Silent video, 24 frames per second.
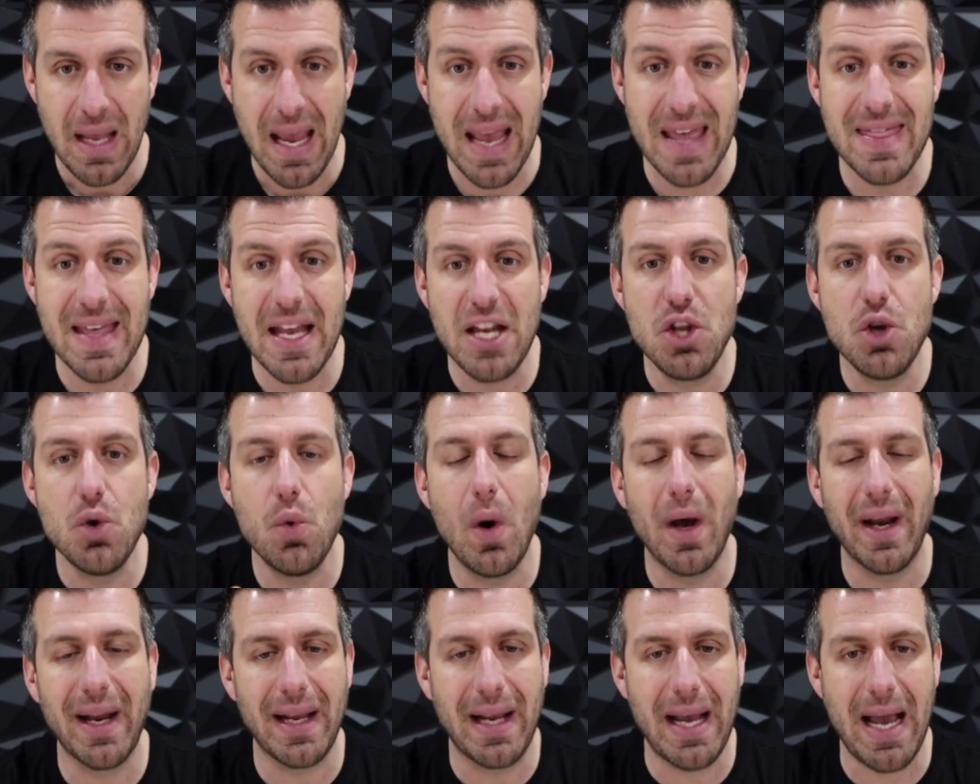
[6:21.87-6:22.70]
and then you
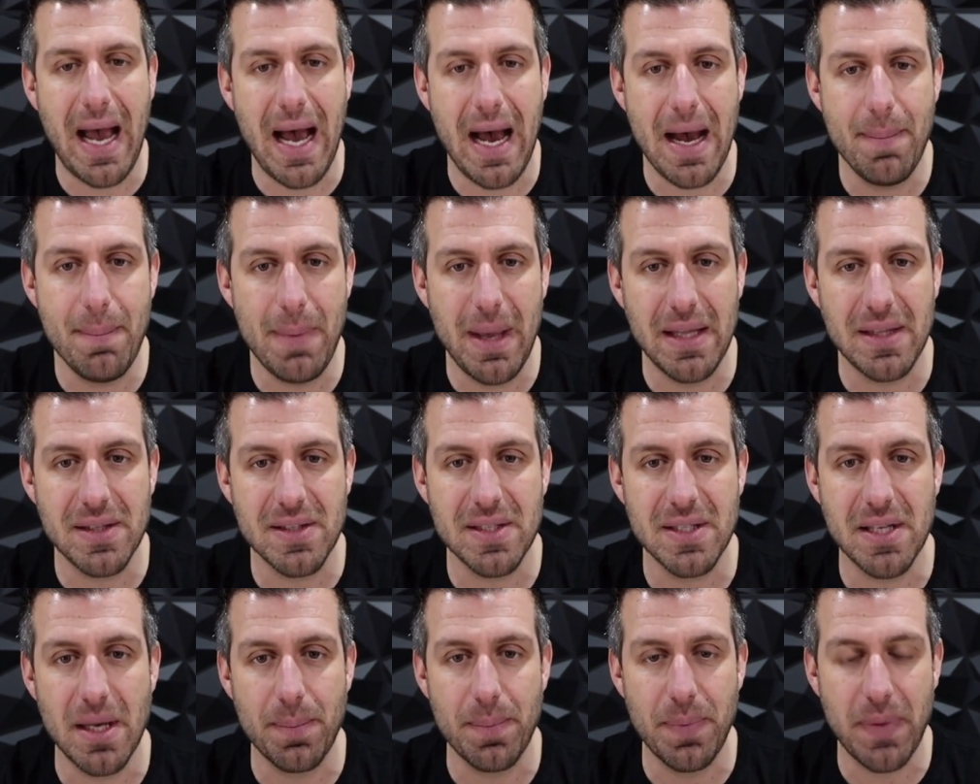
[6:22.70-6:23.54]
wanna comment
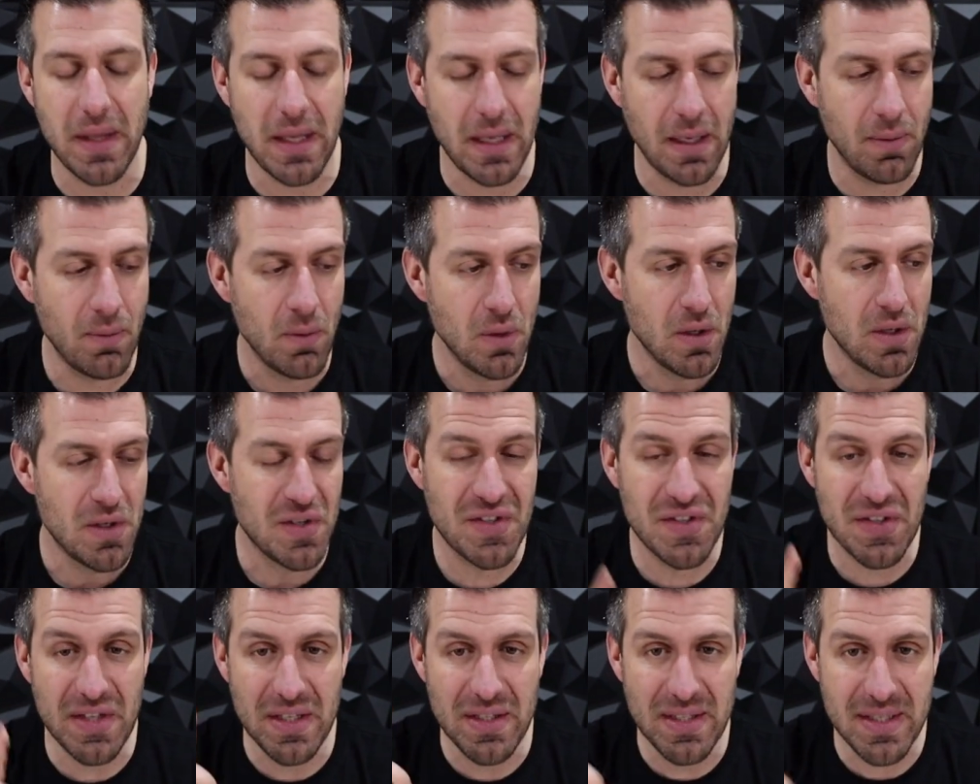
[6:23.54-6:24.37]
something
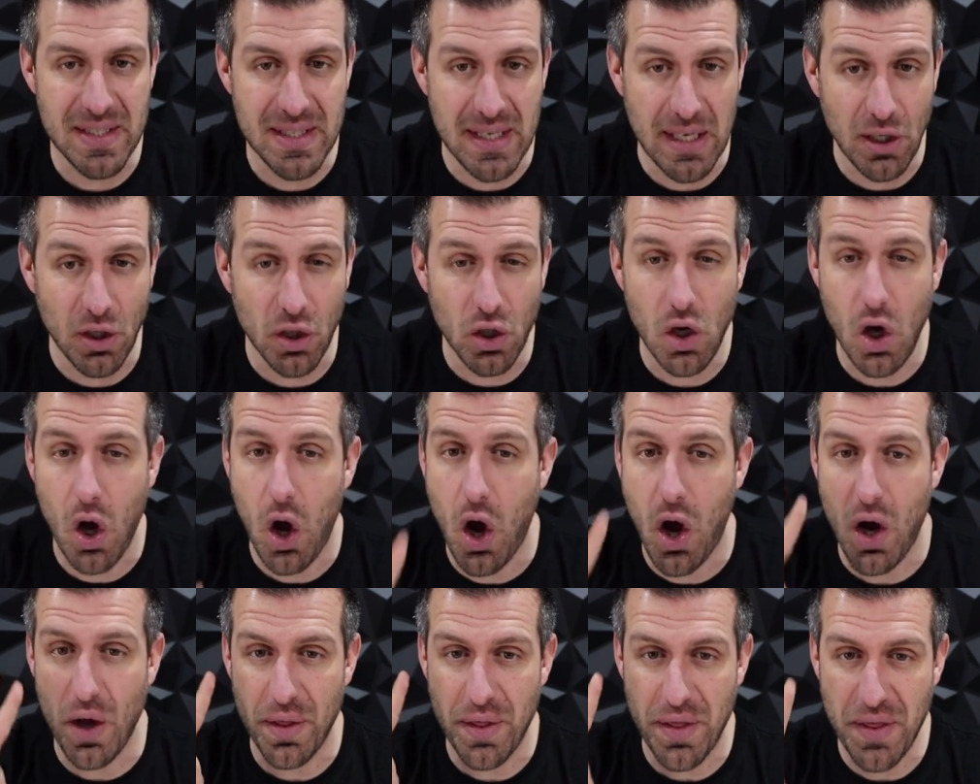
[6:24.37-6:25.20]
sincere,
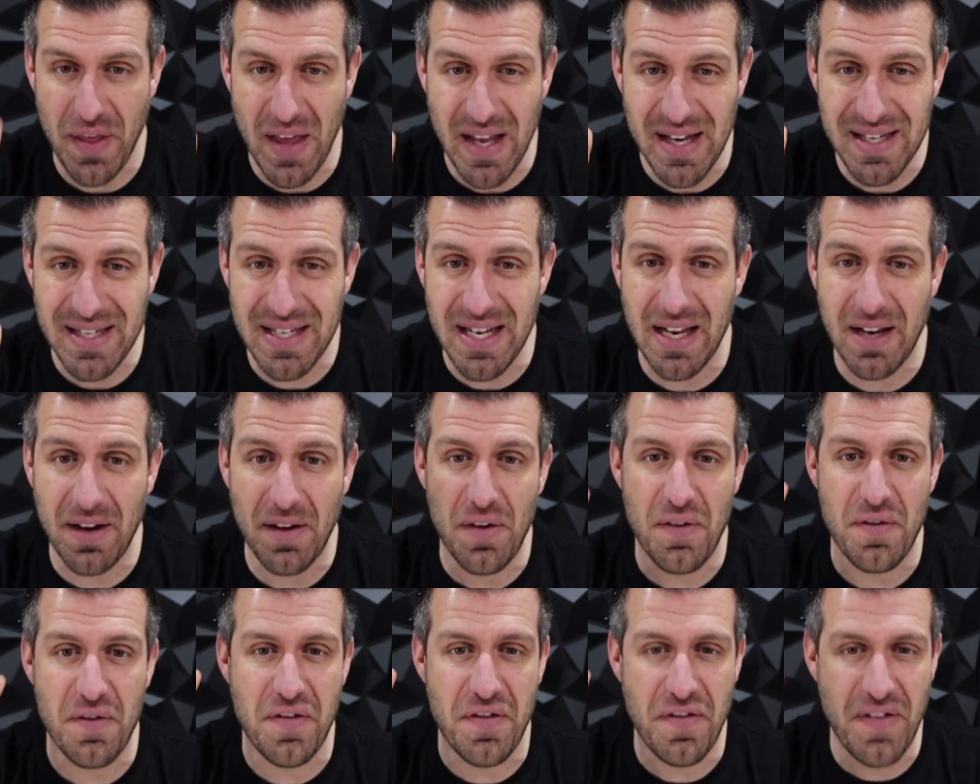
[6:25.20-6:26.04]

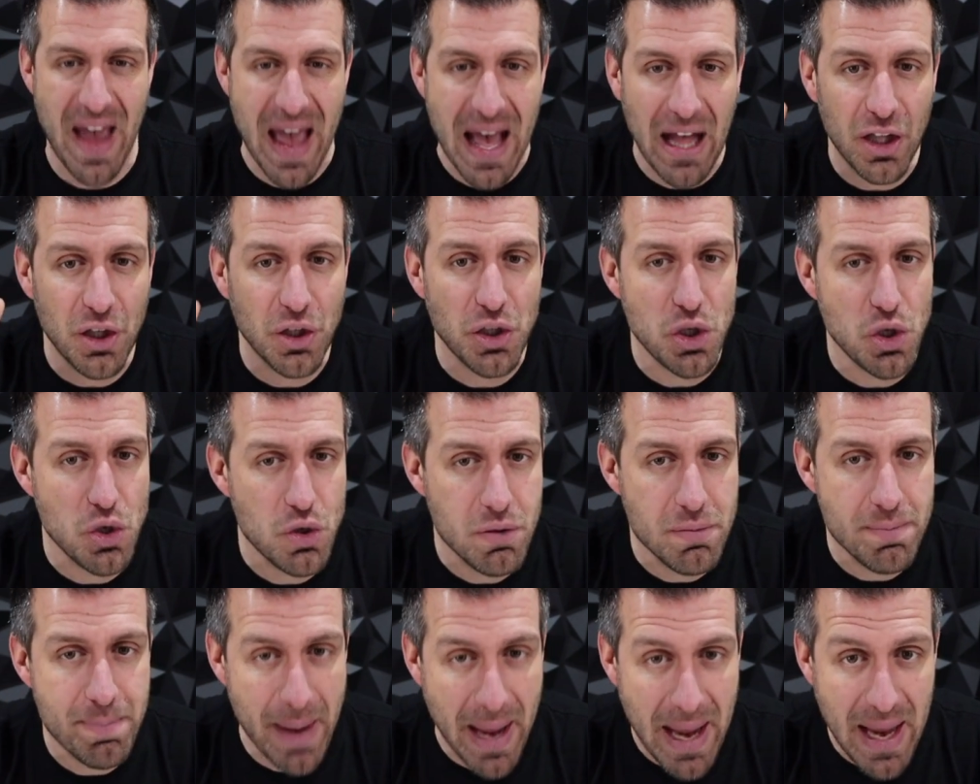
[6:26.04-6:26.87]
authentic,
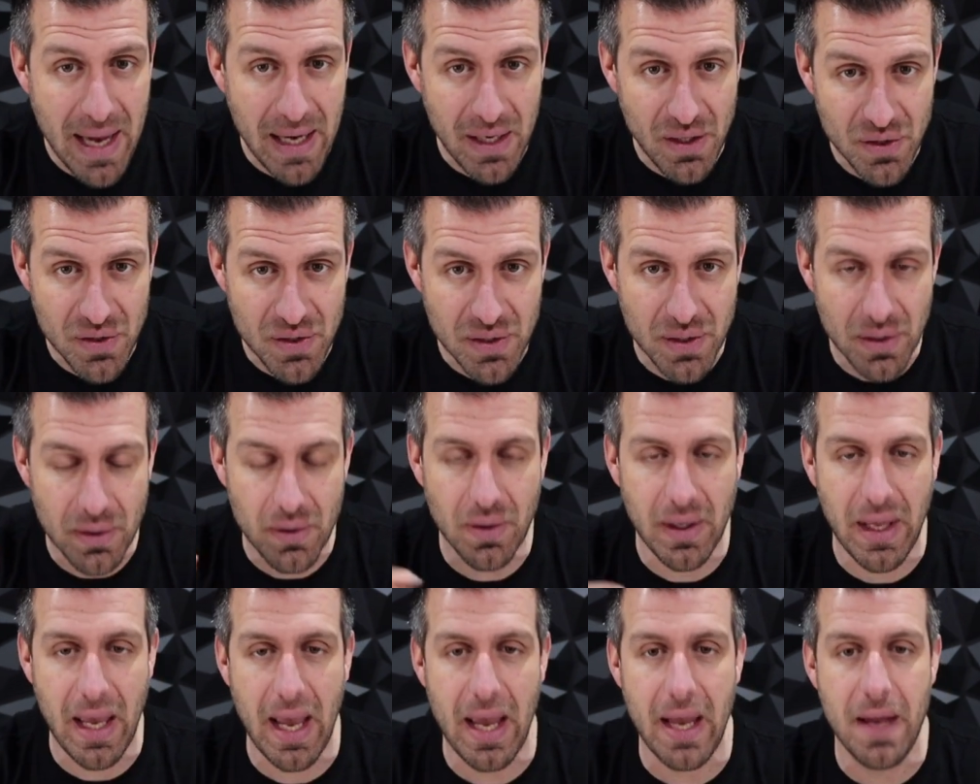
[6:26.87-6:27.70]
value-based,
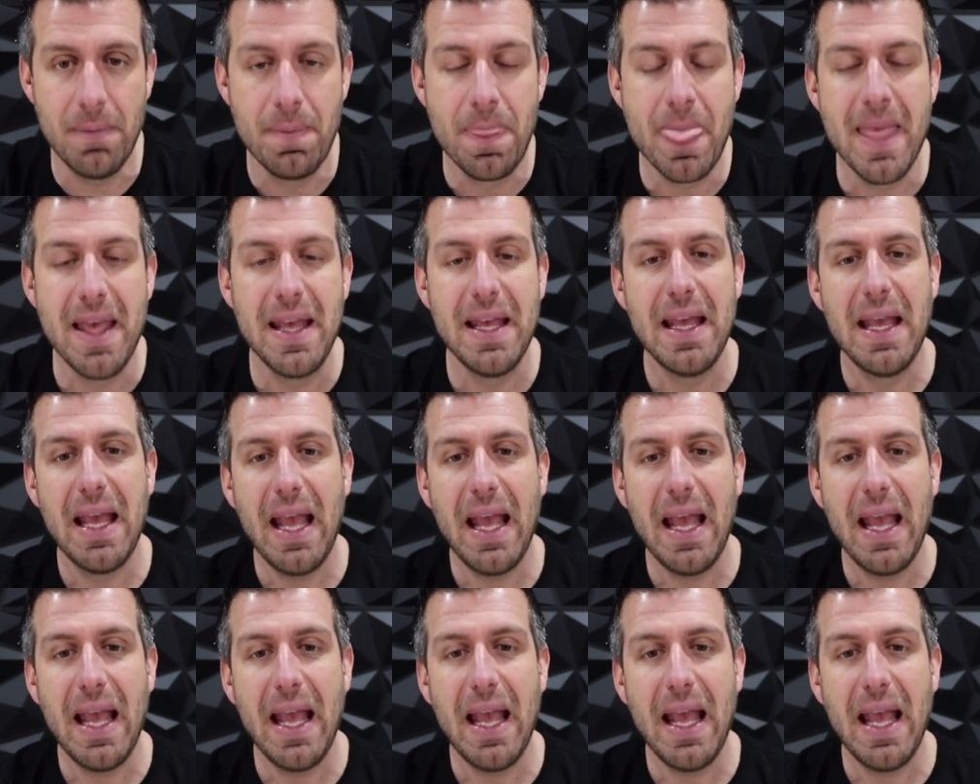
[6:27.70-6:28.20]
okay?